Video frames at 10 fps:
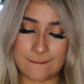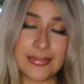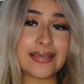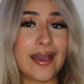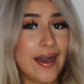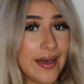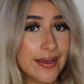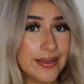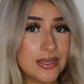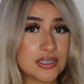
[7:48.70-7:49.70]

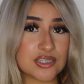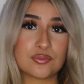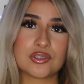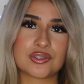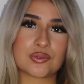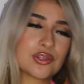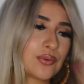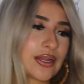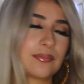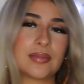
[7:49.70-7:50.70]
because it was in the
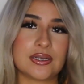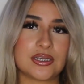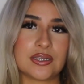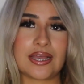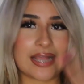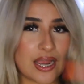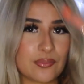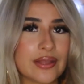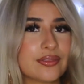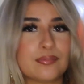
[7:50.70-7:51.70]
recommended, like I
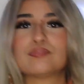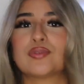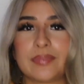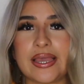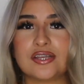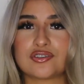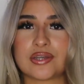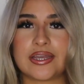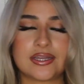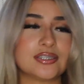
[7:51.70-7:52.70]
read the page,
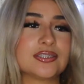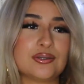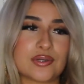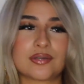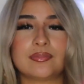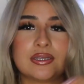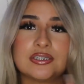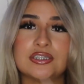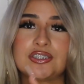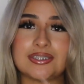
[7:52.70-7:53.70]
okay, and it said
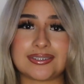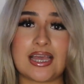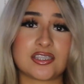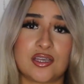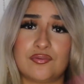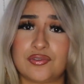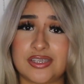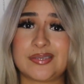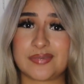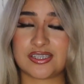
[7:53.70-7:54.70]
recommended to size up for
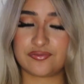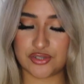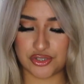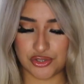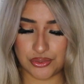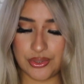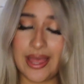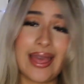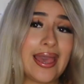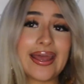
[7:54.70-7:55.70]
this specific shoe,
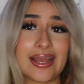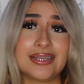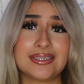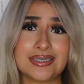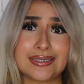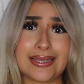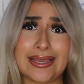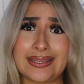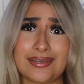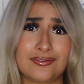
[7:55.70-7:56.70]
and I did,
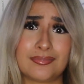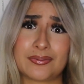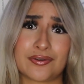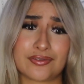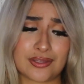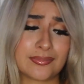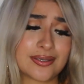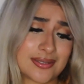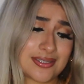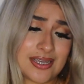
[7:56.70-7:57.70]
and they fit me perfectly
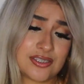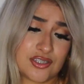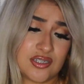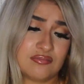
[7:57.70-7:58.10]
because I sized up.